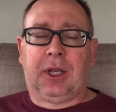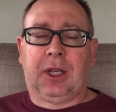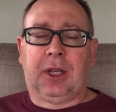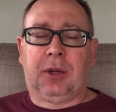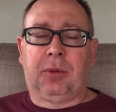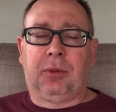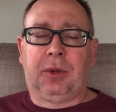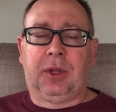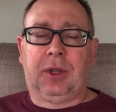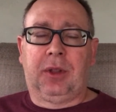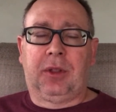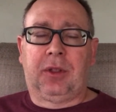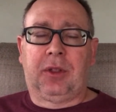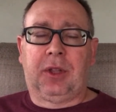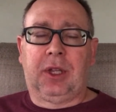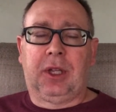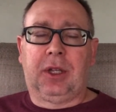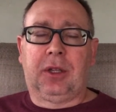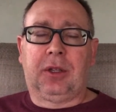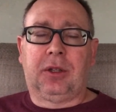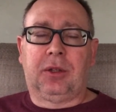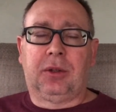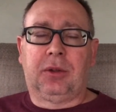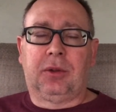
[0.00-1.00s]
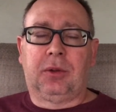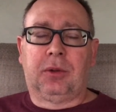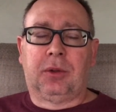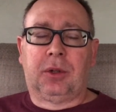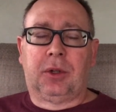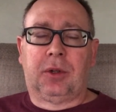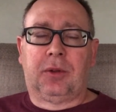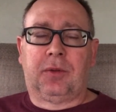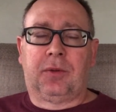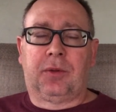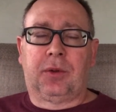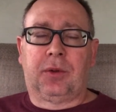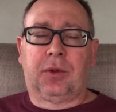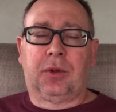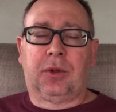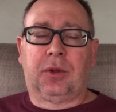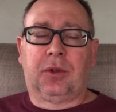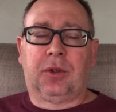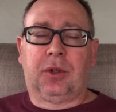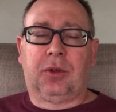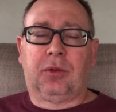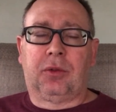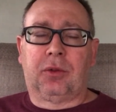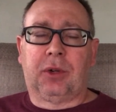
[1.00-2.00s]
And we thank you for
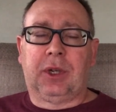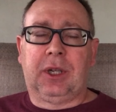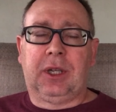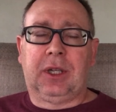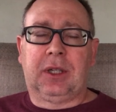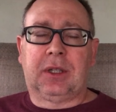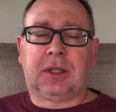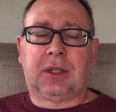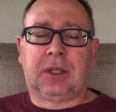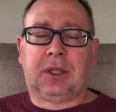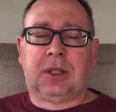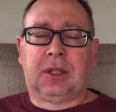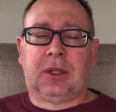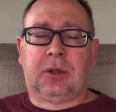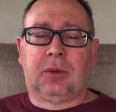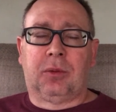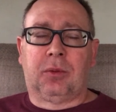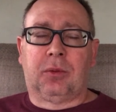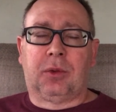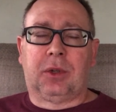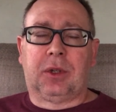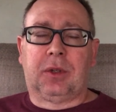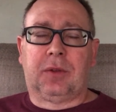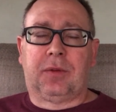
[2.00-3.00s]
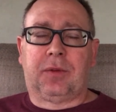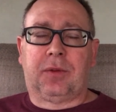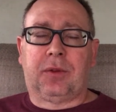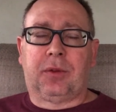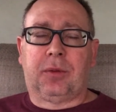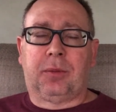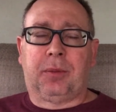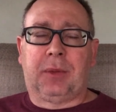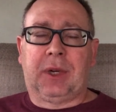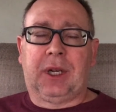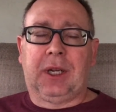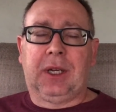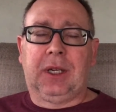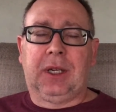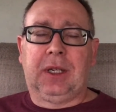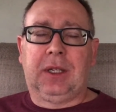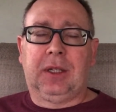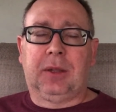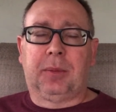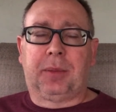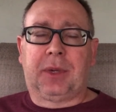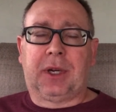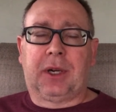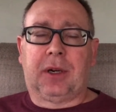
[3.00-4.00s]
the great, wonderful, mighty,
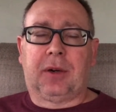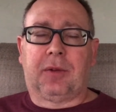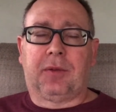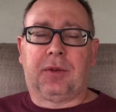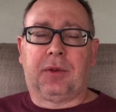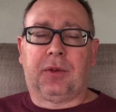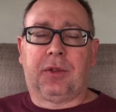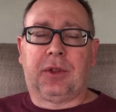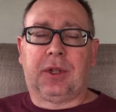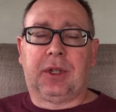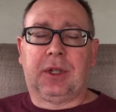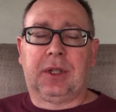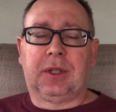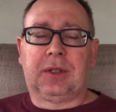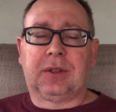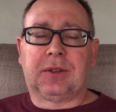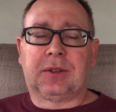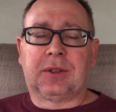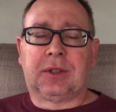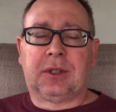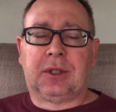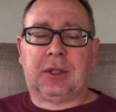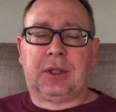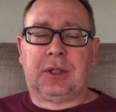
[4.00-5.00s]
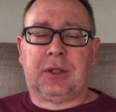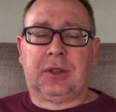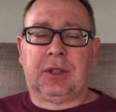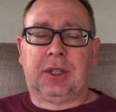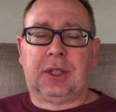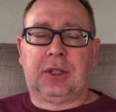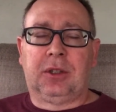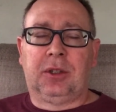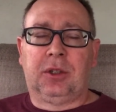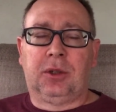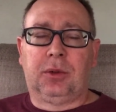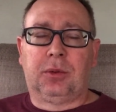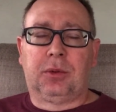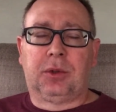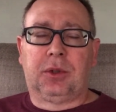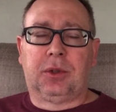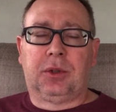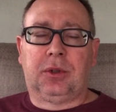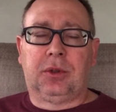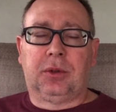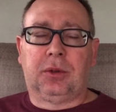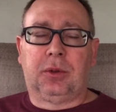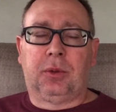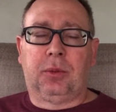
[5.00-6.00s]
and powerful things that you will
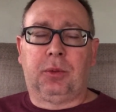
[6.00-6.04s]
do.